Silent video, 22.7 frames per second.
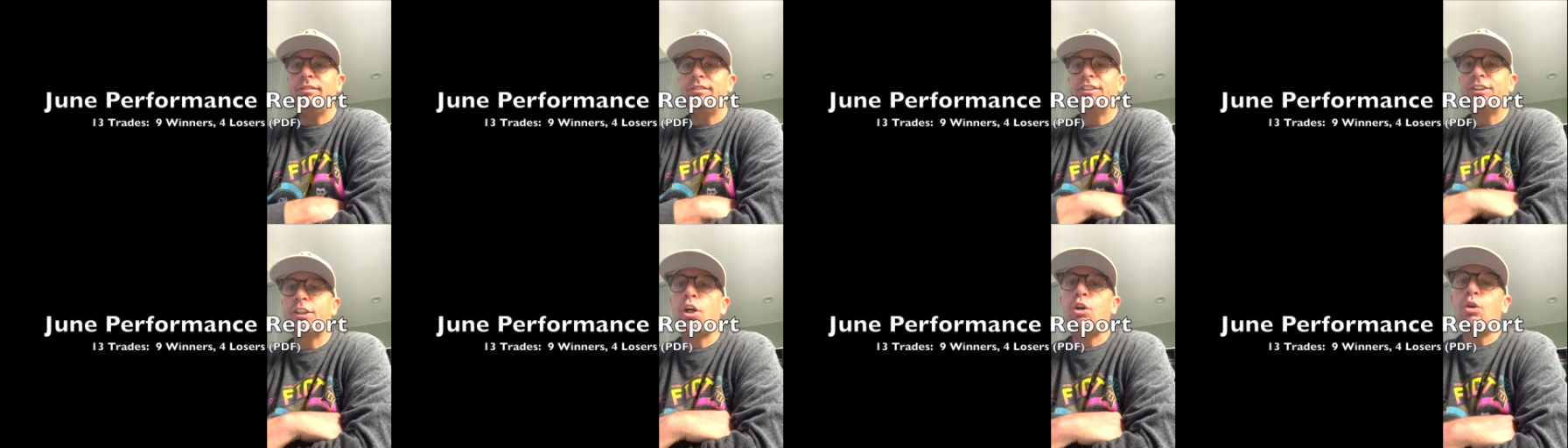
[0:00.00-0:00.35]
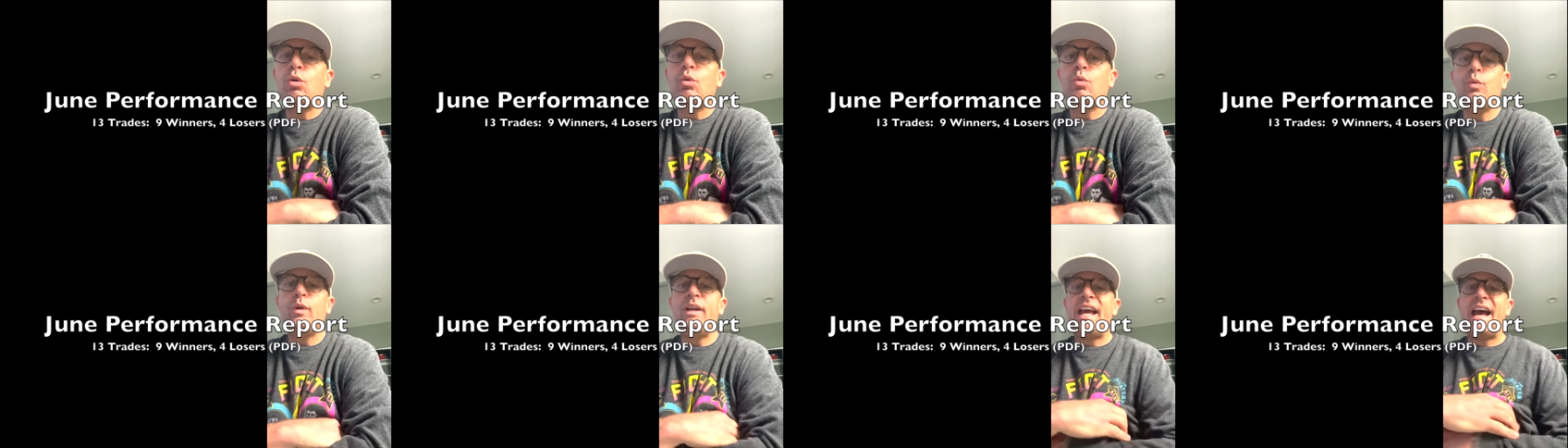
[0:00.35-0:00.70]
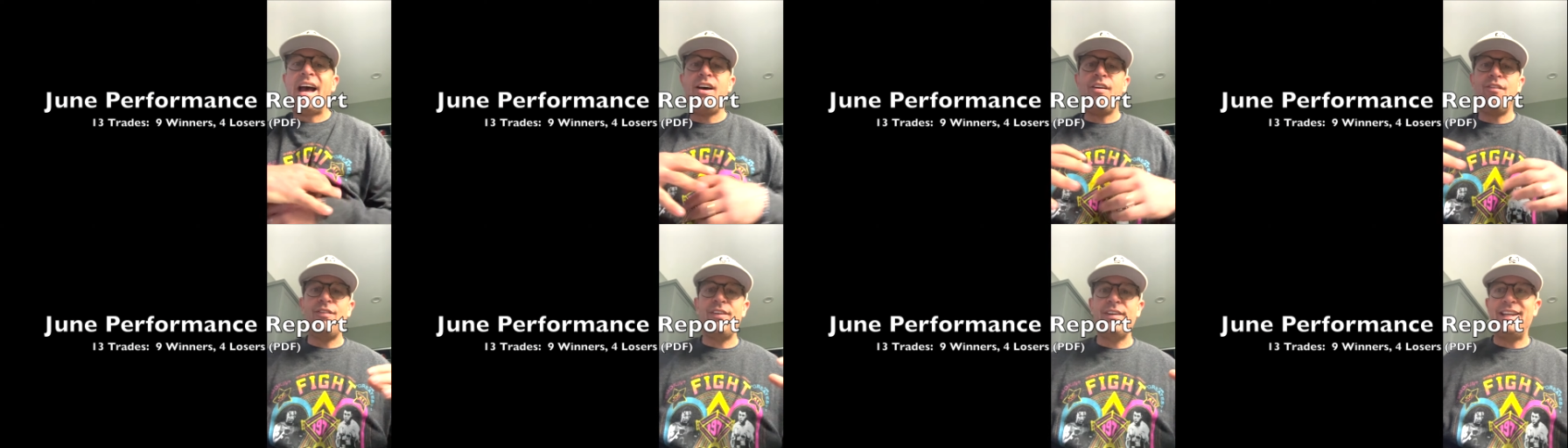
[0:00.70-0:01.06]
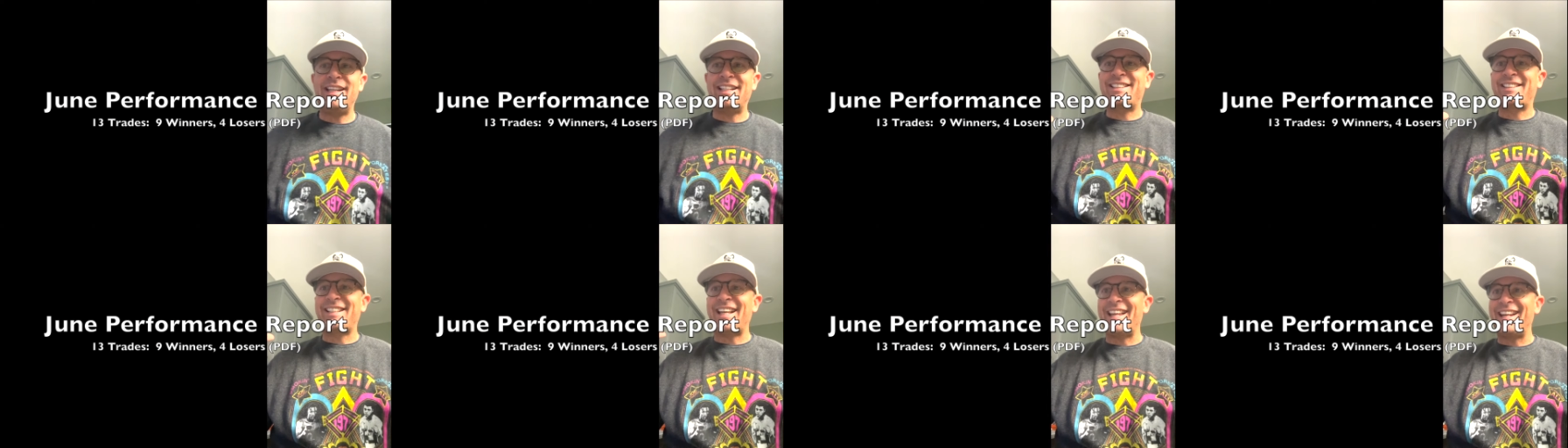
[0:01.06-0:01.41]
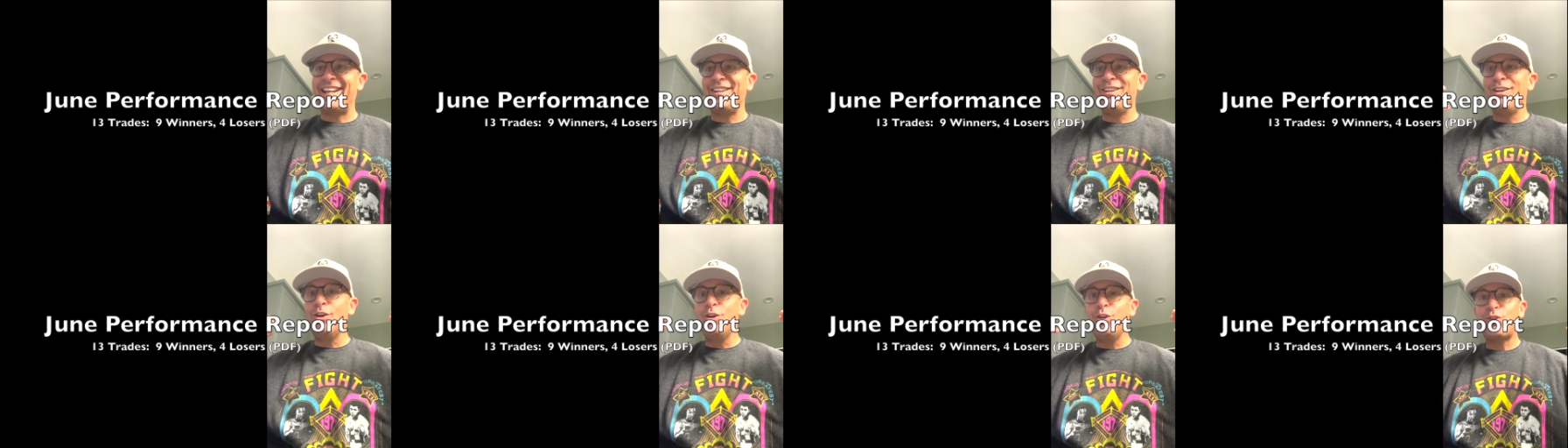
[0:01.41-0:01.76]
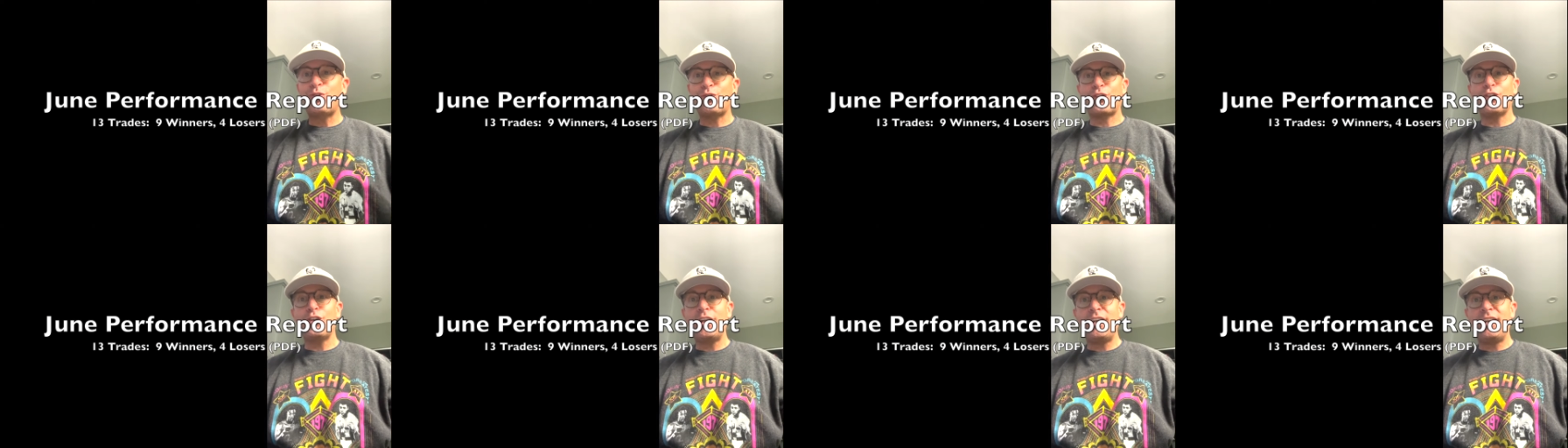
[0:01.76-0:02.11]
So we have exciting news
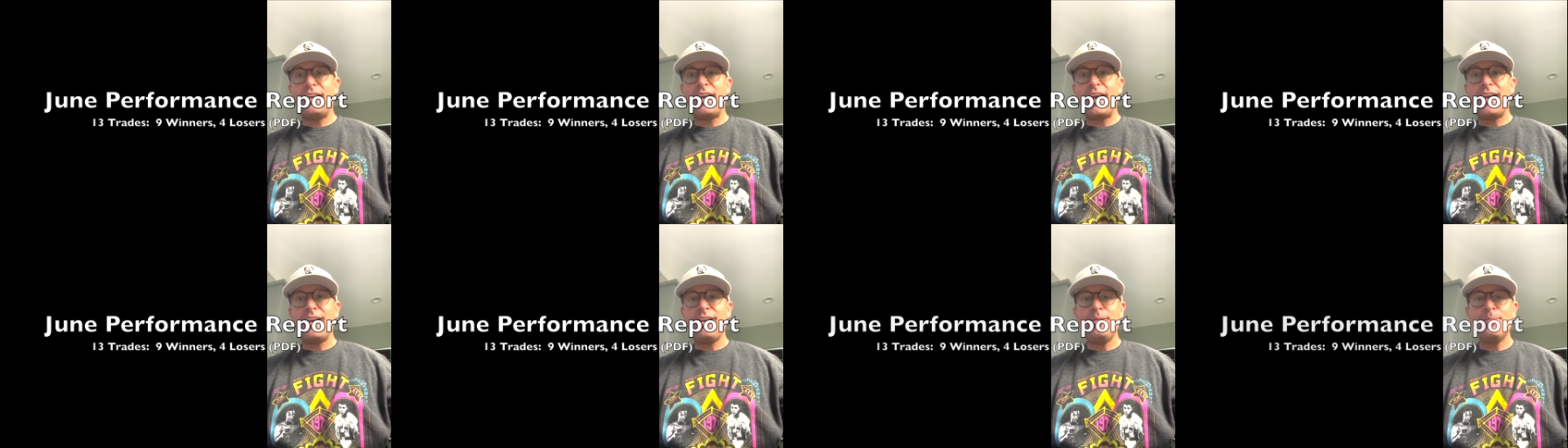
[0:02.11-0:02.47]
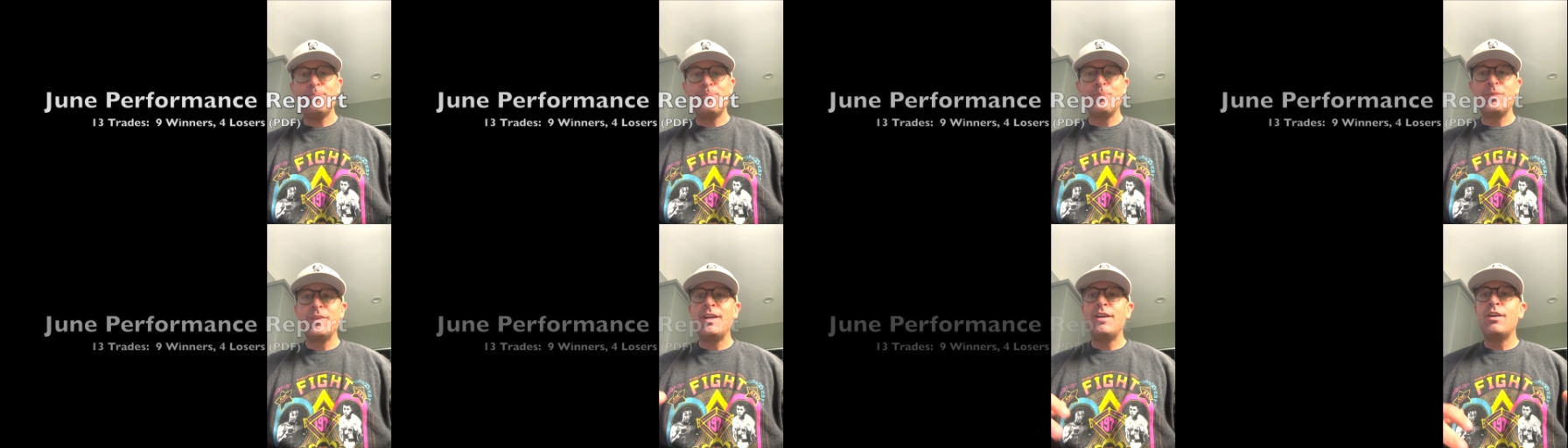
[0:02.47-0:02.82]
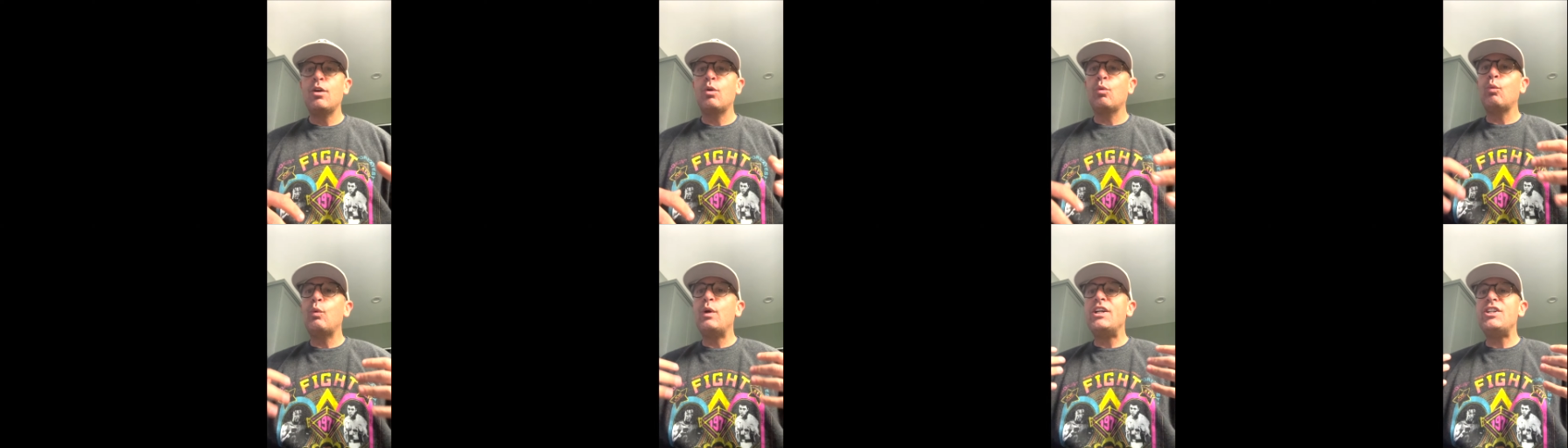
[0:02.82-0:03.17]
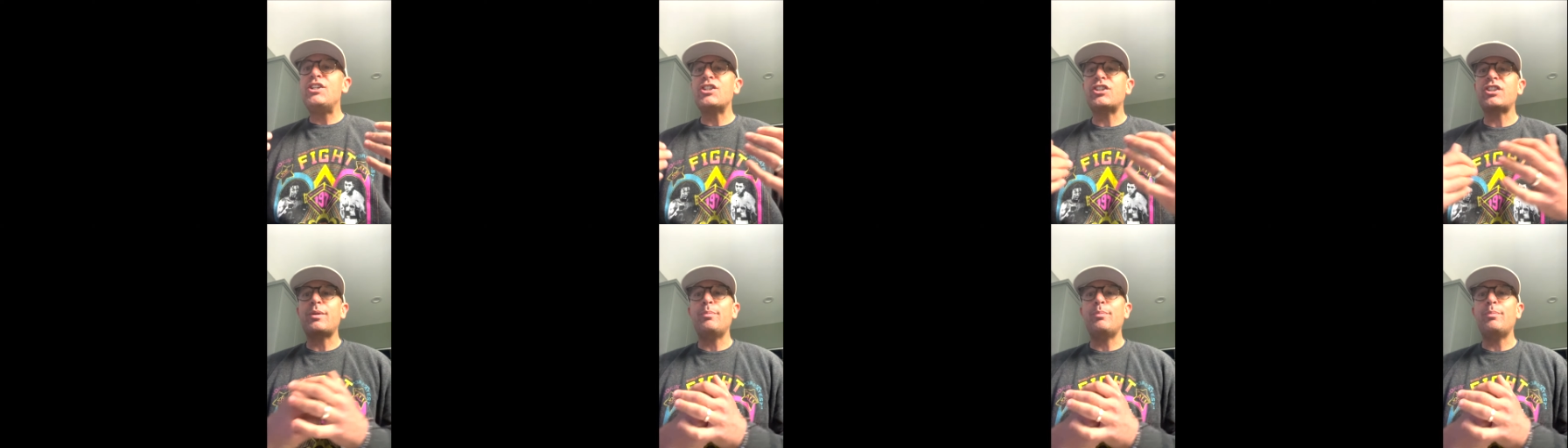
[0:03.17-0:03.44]
for you today. We just